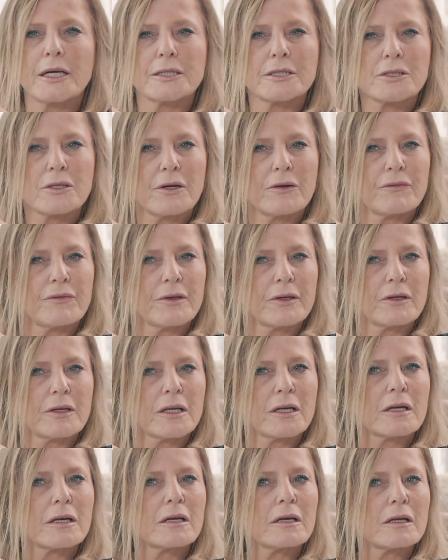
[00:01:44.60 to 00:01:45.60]
I start
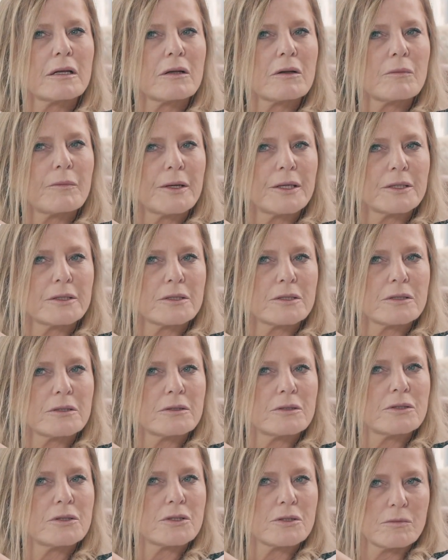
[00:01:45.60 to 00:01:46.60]
feeling a little bit
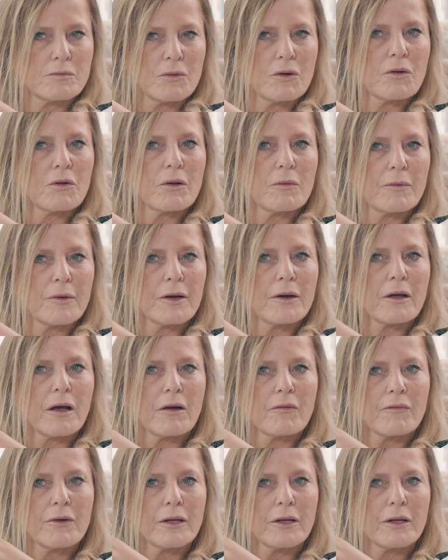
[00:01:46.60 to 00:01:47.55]
smaller, but not